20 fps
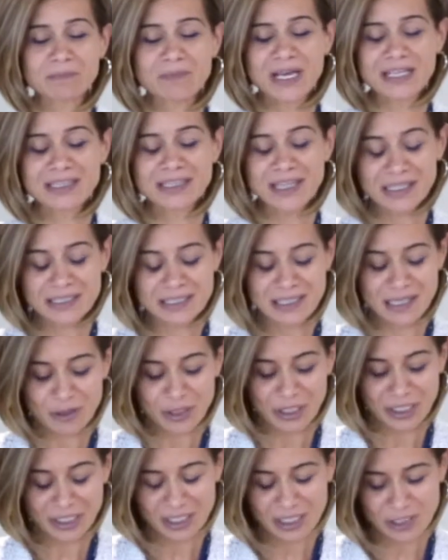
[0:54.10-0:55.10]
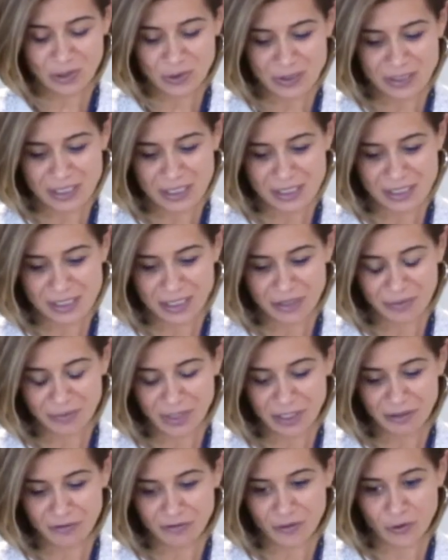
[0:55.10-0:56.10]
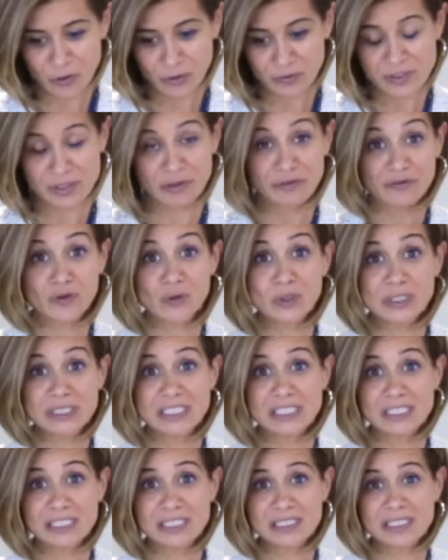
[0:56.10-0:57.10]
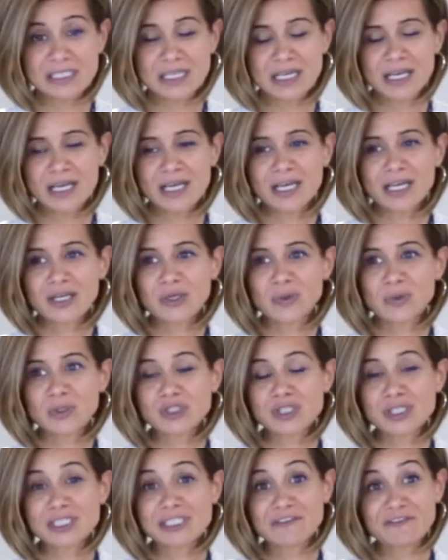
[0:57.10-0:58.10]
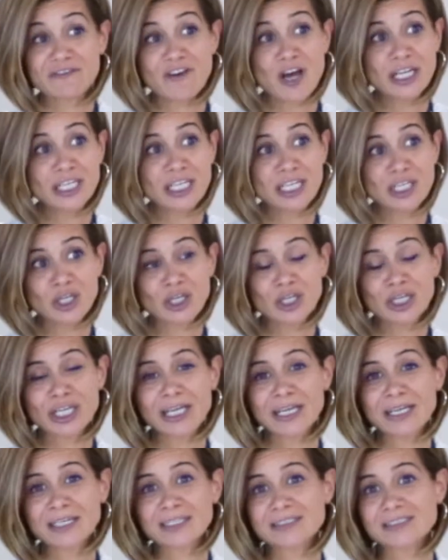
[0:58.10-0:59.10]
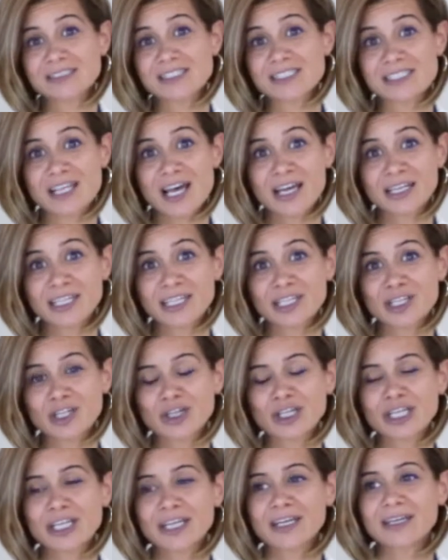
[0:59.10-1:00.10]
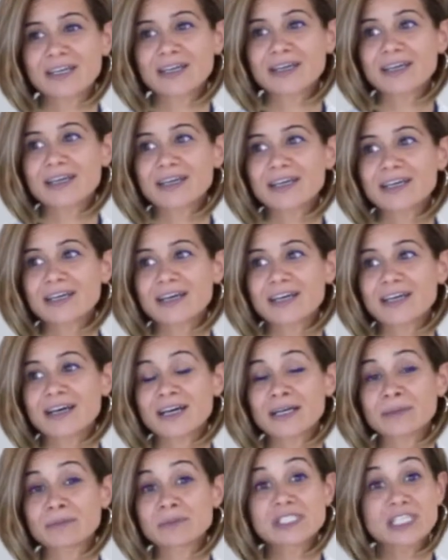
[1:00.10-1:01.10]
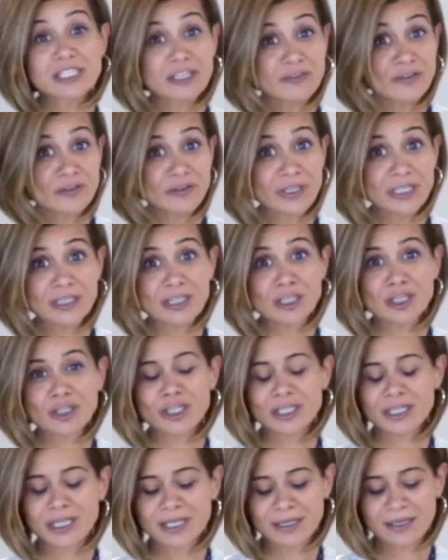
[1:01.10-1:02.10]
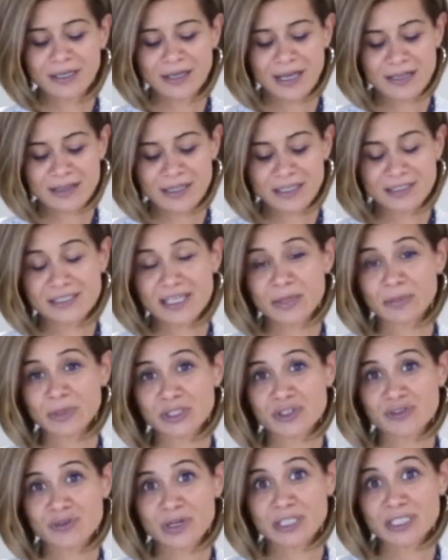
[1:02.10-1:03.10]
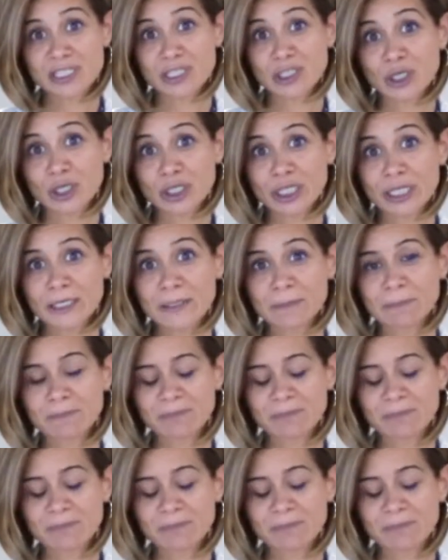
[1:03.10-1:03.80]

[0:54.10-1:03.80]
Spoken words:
and that learning ecosystem involves the 4Ds, which is defining learning, designing learning, delivering the learning, and then demonstrating learning.